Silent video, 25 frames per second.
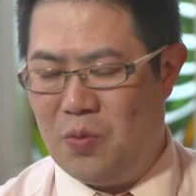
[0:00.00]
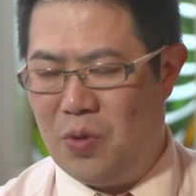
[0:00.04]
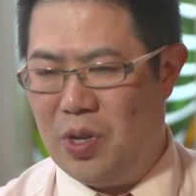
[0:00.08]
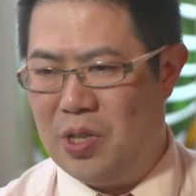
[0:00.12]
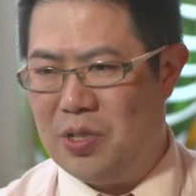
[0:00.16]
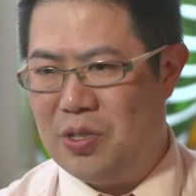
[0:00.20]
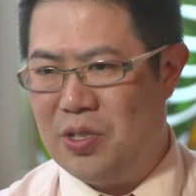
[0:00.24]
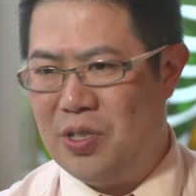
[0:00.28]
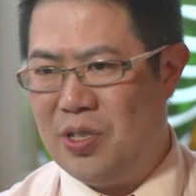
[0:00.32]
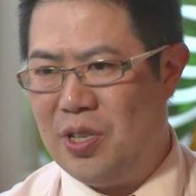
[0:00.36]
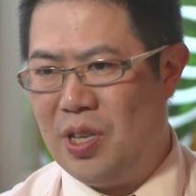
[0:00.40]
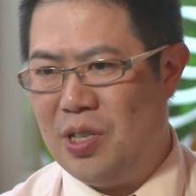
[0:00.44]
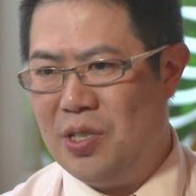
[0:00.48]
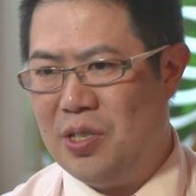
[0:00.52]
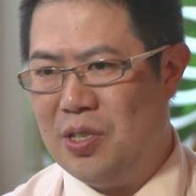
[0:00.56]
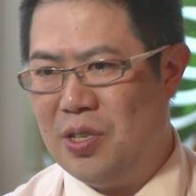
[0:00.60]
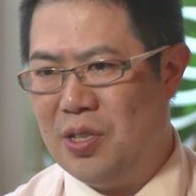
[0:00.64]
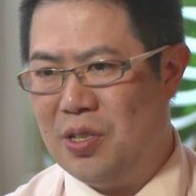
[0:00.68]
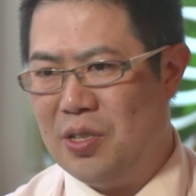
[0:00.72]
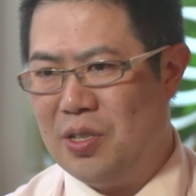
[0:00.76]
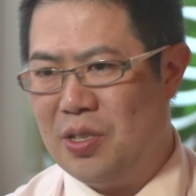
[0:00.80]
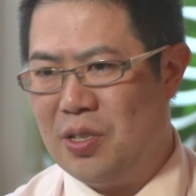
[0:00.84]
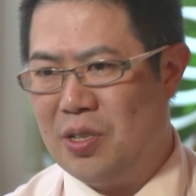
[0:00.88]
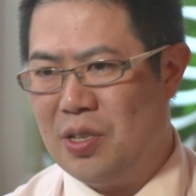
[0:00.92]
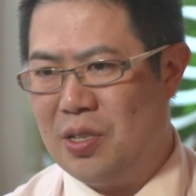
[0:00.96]
one
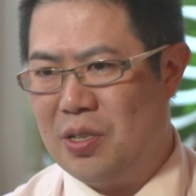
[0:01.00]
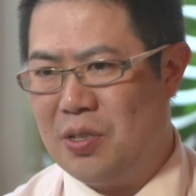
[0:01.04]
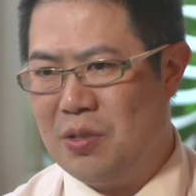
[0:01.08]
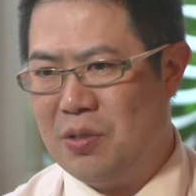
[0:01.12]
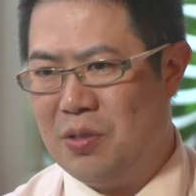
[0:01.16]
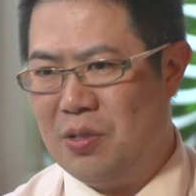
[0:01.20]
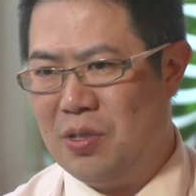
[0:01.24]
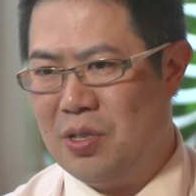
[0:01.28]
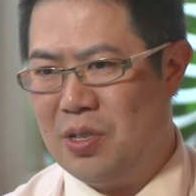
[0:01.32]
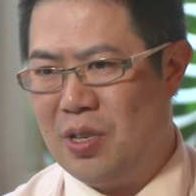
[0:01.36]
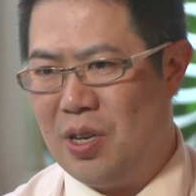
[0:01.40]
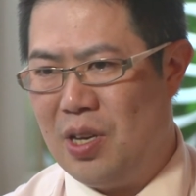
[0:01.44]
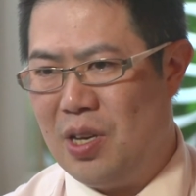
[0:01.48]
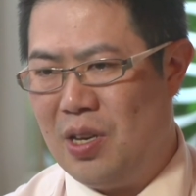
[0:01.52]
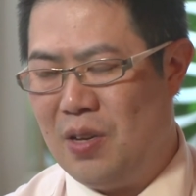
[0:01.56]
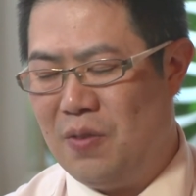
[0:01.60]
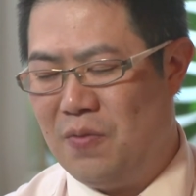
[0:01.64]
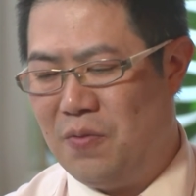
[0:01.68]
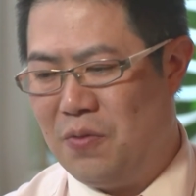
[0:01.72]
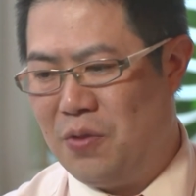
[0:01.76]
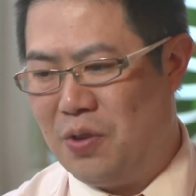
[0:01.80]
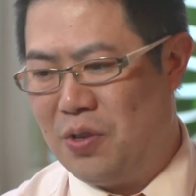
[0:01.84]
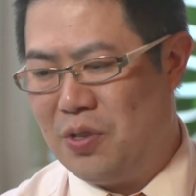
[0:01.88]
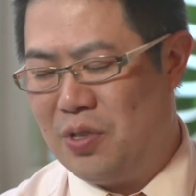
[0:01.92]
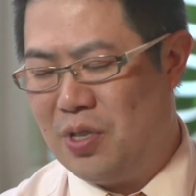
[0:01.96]
sentence I could say,
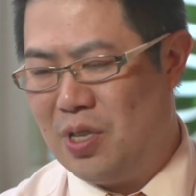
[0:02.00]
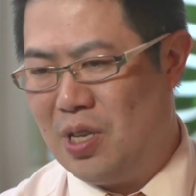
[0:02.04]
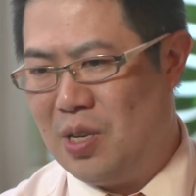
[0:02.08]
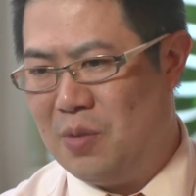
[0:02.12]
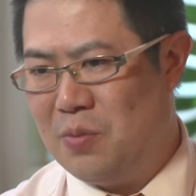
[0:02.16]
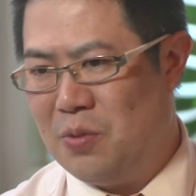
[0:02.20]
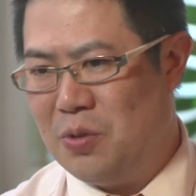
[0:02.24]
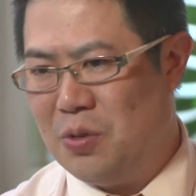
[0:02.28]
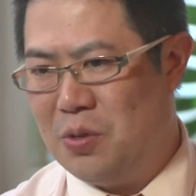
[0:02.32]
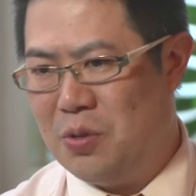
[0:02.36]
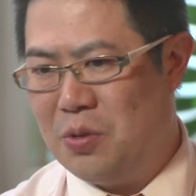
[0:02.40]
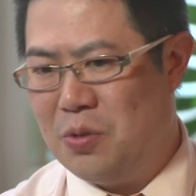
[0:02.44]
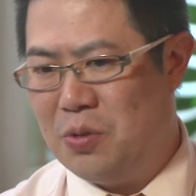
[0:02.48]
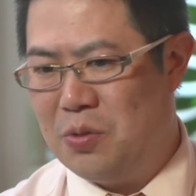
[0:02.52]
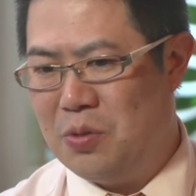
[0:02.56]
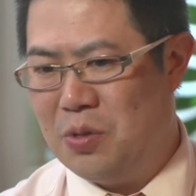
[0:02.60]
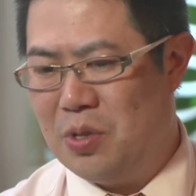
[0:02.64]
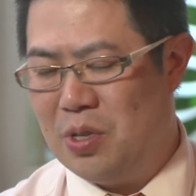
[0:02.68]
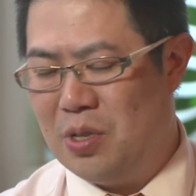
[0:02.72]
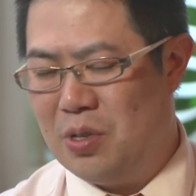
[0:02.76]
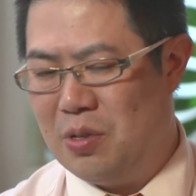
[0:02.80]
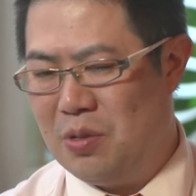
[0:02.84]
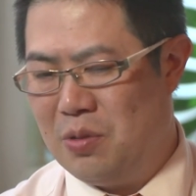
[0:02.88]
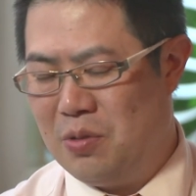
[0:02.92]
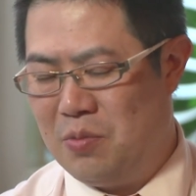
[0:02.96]
for example,
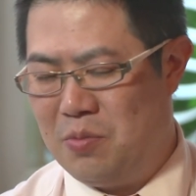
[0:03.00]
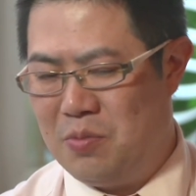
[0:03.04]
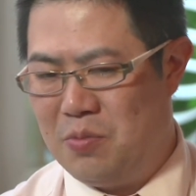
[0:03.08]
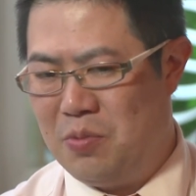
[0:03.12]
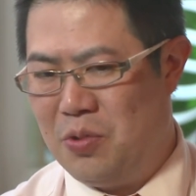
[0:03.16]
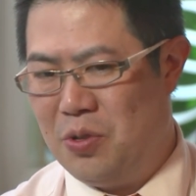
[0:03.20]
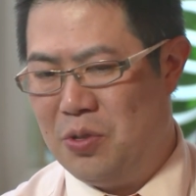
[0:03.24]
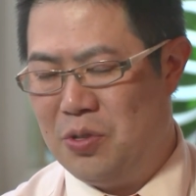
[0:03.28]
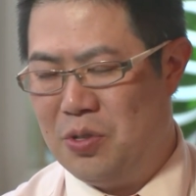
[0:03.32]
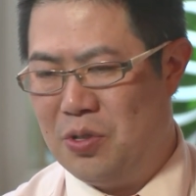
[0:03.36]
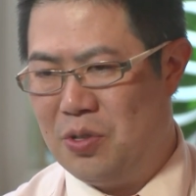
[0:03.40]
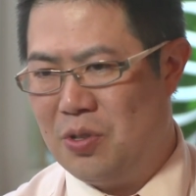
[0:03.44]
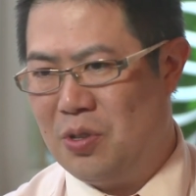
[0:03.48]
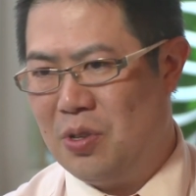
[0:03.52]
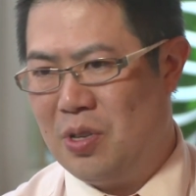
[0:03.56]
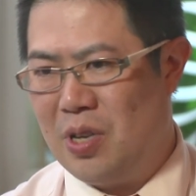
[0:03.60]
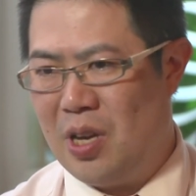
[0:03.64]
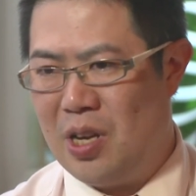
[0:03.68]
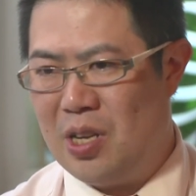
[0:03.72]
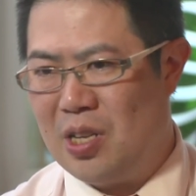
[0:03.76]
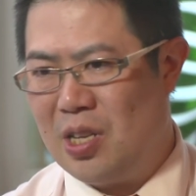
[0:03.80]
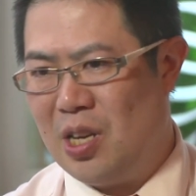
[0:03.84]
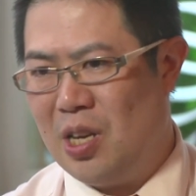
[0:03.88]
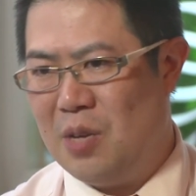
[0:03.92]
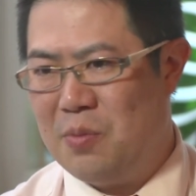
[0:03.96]
a person's got
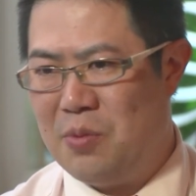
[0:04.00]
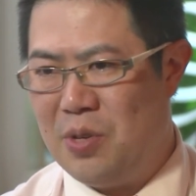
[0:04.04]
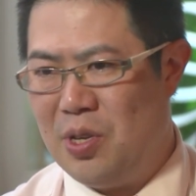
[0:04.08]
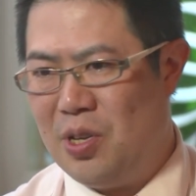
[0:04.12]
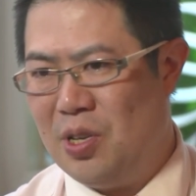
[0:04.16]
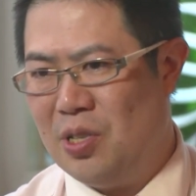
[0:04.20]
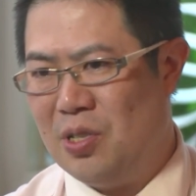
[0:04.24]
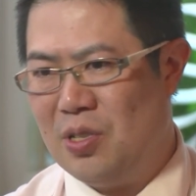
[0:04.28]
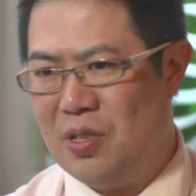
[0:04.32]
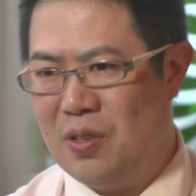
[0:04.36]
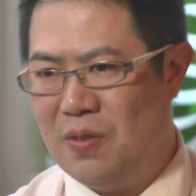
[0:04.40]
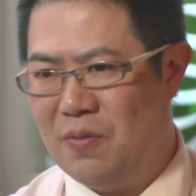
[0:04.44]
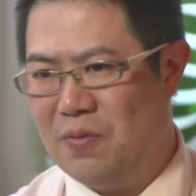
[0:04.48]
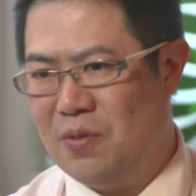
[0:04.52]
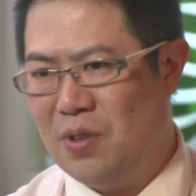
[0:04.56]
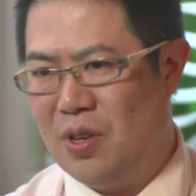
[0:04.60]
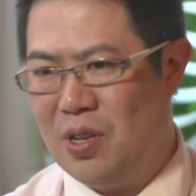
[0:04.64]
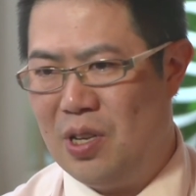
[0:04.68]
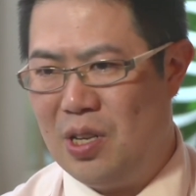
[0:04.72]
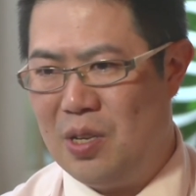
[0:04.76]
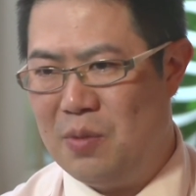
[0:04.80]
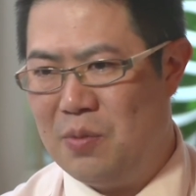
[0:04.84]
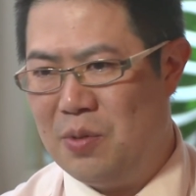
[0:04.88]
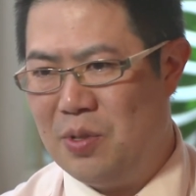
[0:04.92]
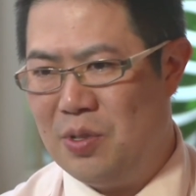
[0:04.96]
an AKPS of
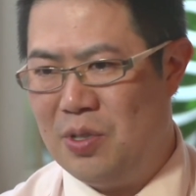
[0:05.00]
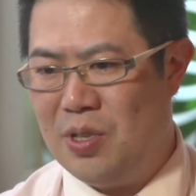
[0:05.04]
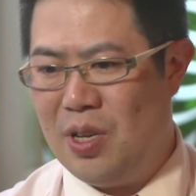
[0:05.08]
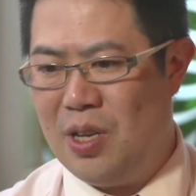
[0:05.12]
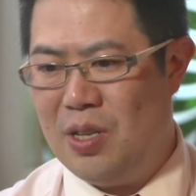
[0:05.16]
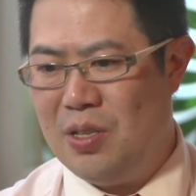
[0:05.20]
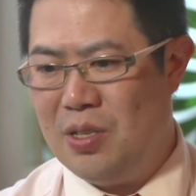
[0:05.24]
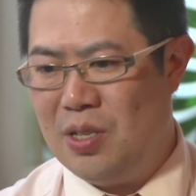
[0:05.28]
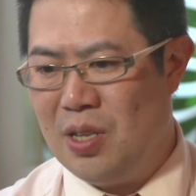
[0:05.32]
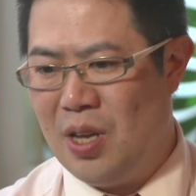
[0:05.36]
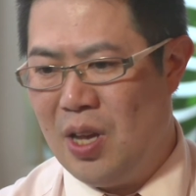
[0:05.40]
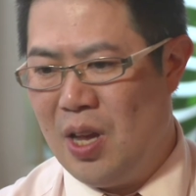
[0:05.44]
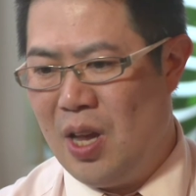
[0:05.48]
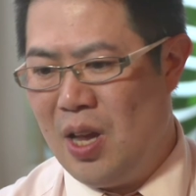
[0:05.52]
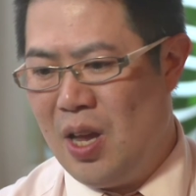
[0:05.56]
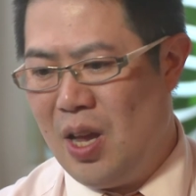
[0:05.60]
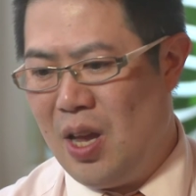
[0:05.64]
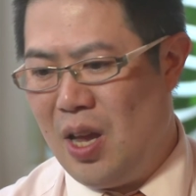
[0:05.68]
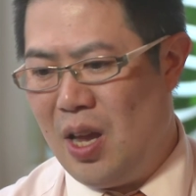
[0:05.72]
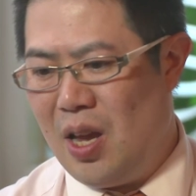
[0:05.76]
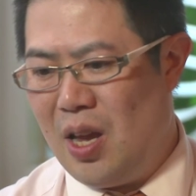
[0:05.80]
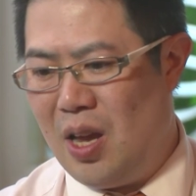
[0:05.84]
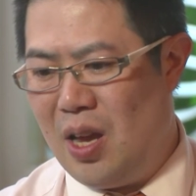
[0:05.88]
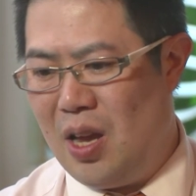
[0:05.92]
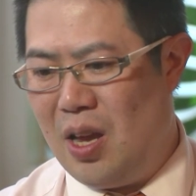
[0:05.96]
90%
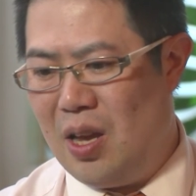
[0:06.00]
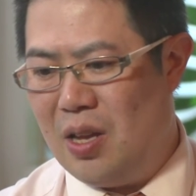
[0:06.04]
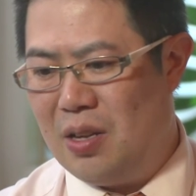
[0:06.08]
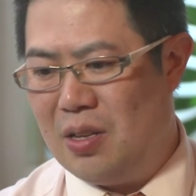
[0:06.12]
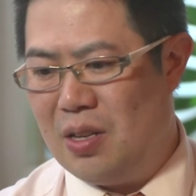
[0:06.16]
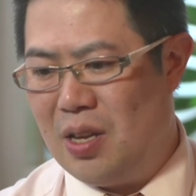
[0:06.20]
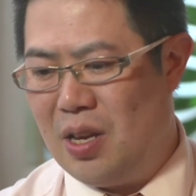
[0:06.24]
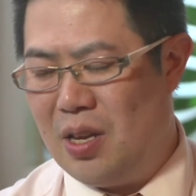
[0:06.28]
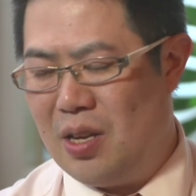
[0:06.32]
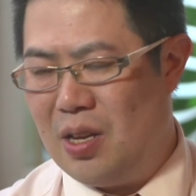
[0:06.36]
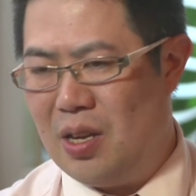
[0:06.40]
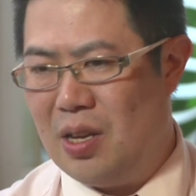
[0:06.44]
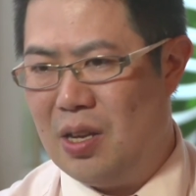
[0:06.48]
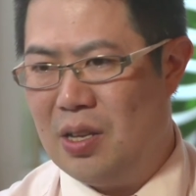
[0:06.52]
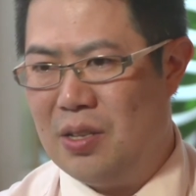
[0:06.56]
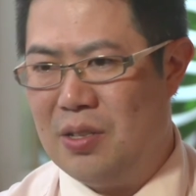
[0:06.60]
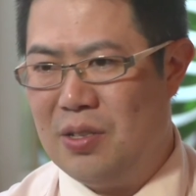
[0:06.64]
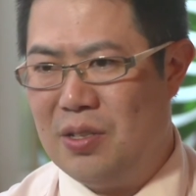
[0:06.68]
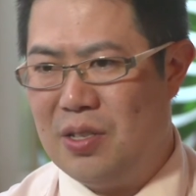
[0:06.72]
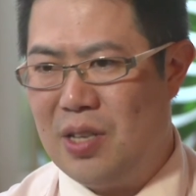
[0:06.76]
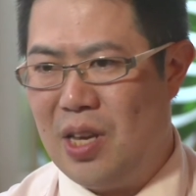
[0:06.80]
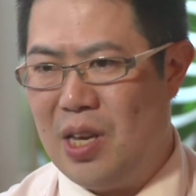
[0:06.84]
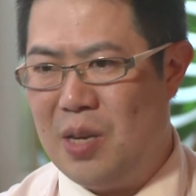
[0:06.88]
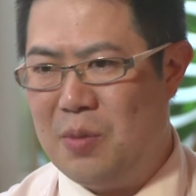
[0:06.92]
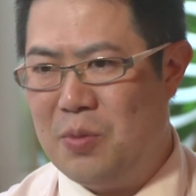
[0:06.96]
and they are
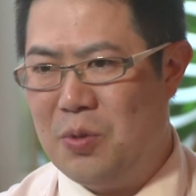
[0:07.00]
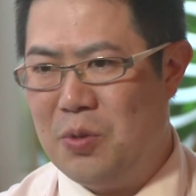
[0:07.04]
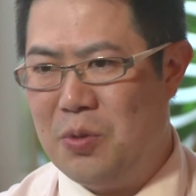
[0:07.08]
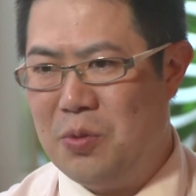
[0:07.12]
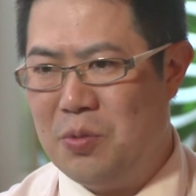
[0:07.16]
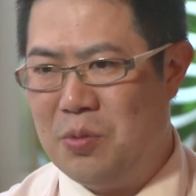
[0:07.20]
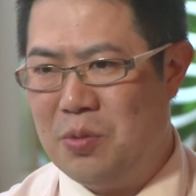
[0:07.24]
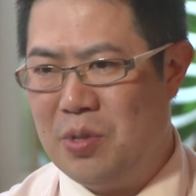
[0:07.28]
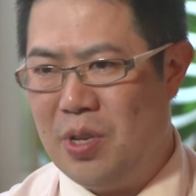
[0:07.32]
stable.